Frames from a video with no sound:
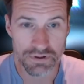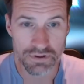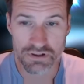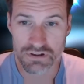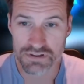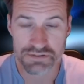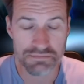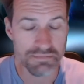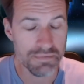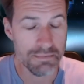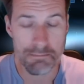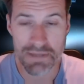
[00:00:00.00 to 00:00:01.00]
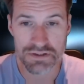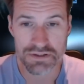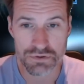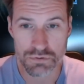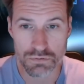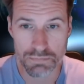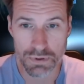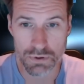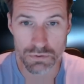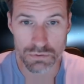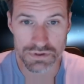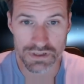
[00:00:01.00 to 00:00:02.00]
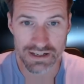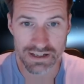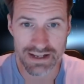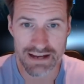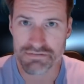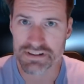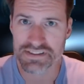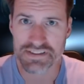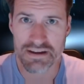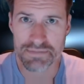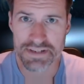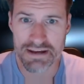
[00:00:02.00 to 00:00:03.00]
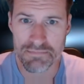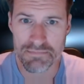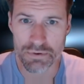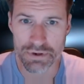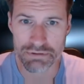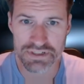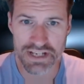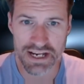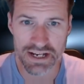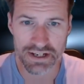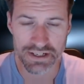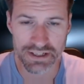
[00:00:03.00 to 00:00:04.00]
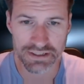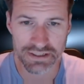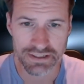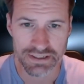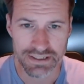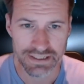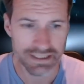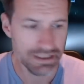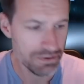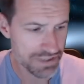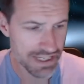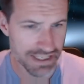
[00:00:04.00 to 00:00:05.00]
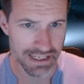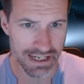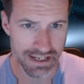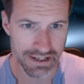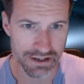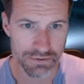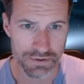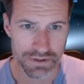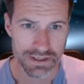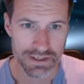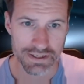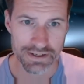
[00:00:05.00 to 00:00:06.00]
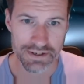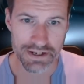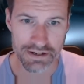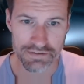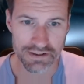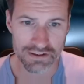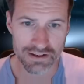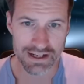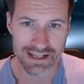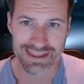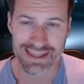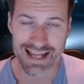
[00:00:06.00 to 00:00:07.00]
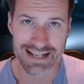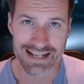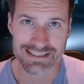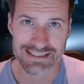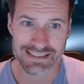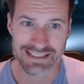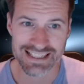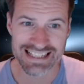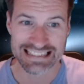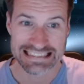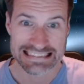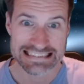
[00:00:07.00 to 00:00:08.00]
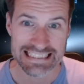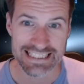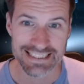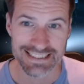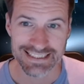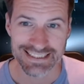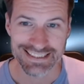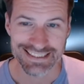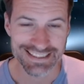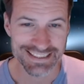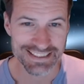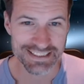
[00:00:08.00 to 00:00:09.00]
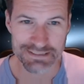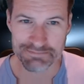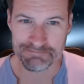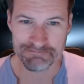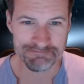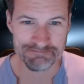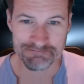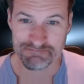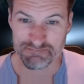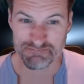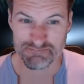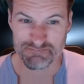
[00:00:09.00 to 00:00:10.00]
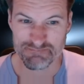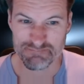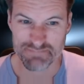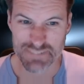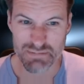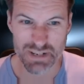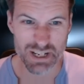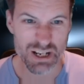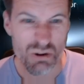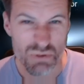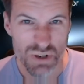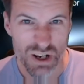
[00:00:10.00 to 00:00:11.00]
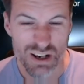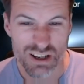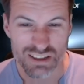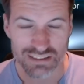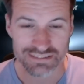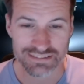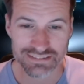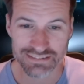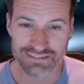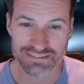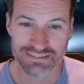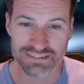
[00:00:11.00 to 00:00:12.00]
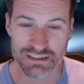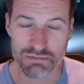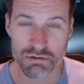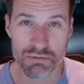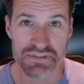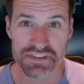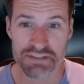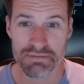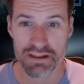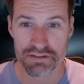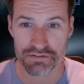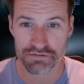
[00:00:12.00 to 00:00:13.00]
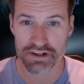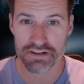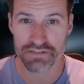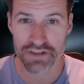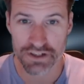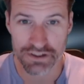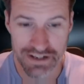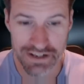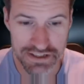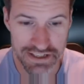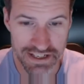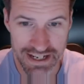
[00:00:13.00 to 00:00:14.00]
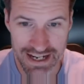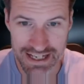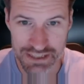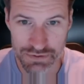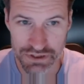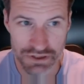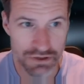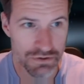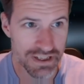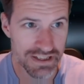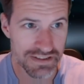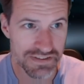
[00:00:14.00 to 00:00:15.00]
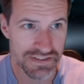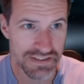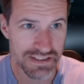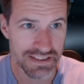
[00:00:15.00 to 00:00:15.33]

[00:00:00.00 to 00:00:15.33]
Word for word: got some mental pulls, like every temple he was getting a Lego. Nothing like that. I mean, a Cold Heart, I'll probably see about 3 of her actually as we do this.